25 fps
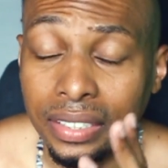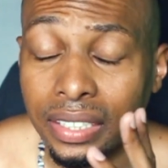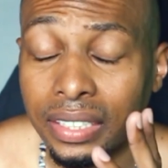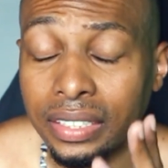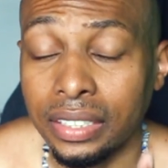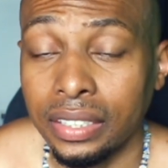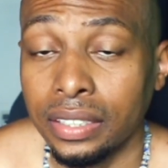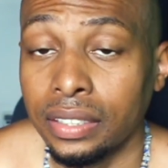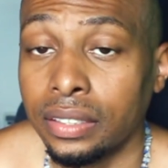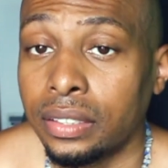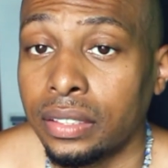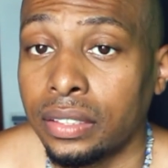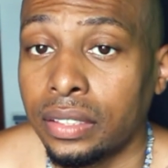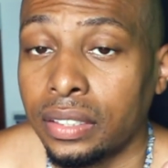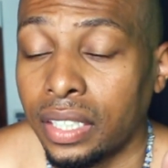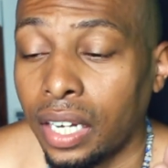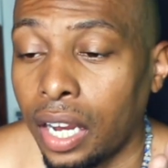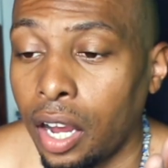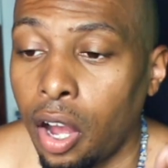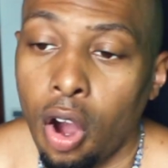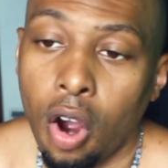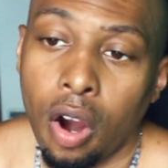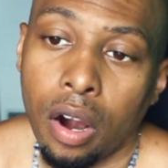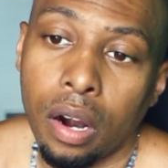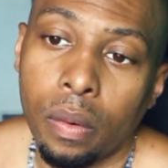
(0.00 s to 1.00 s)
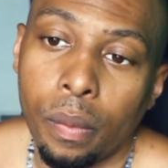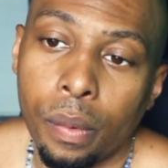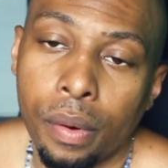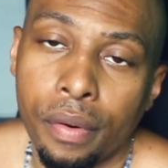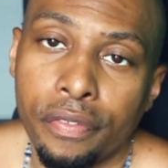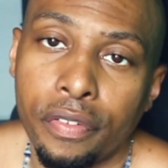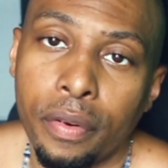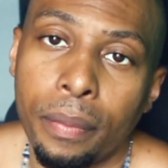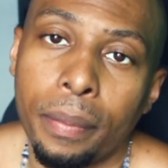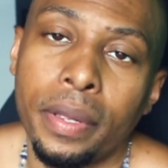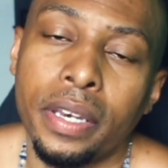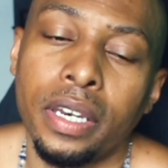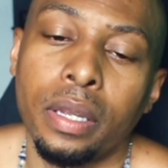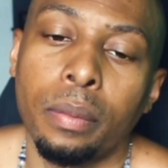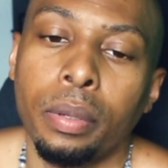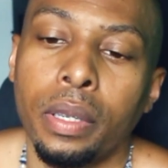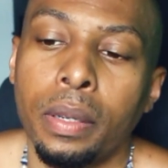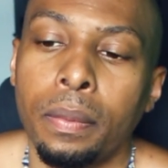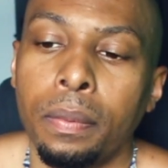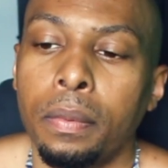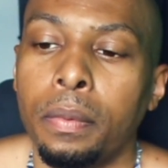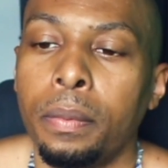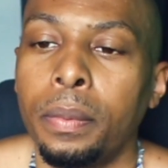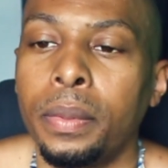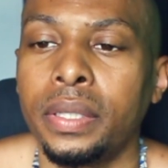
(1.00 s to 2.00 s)
This is a hard one for many
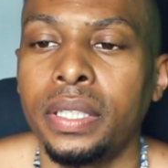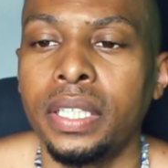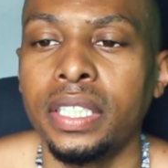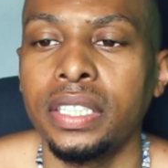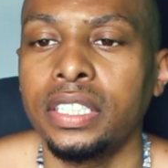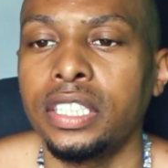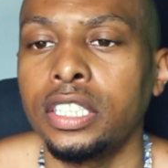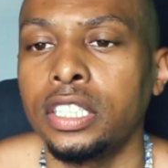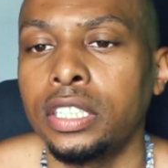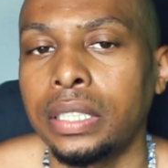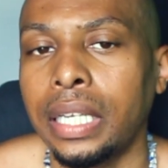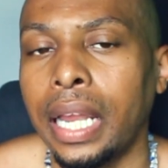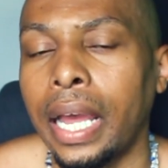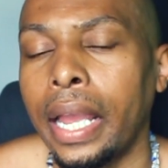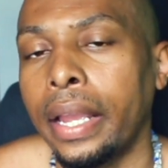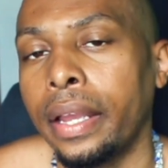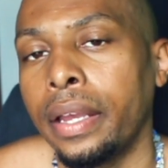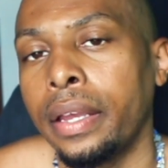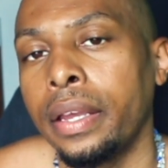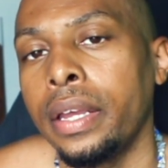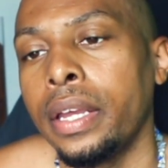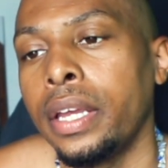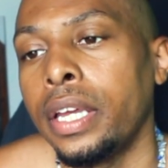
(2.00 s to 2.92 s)
people, but this is like